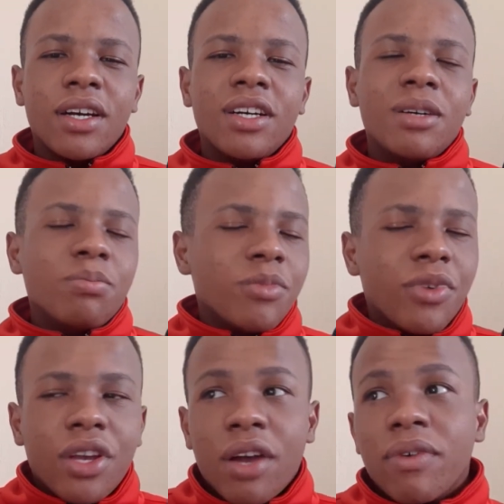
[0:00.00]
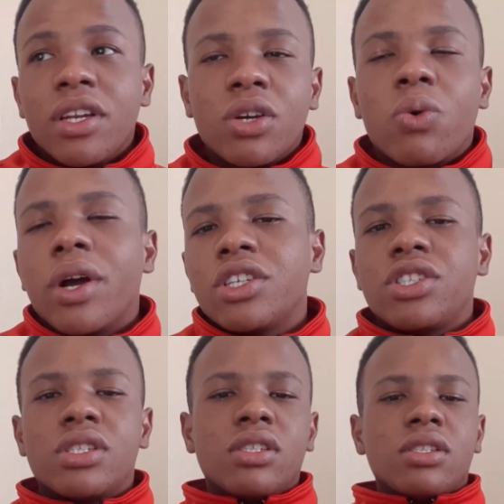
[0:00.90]
If you have any
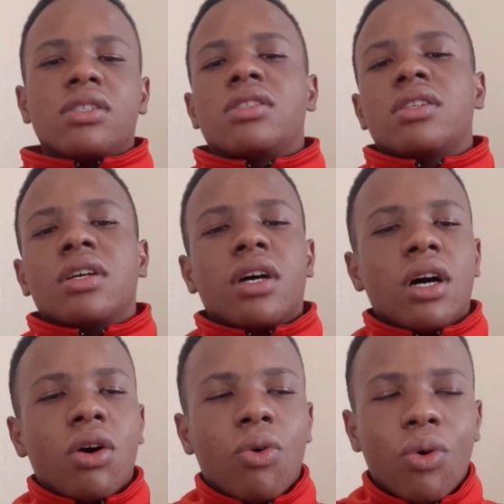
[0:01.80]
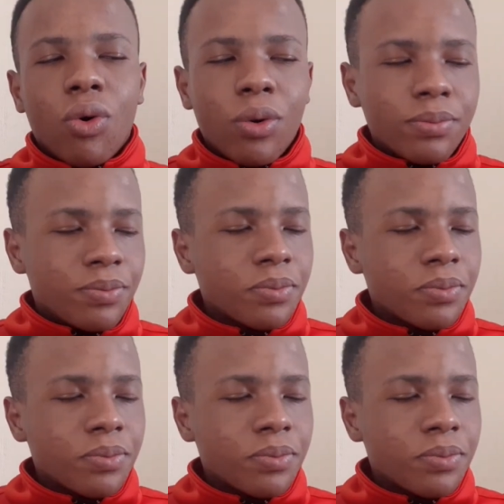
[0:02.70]
questions or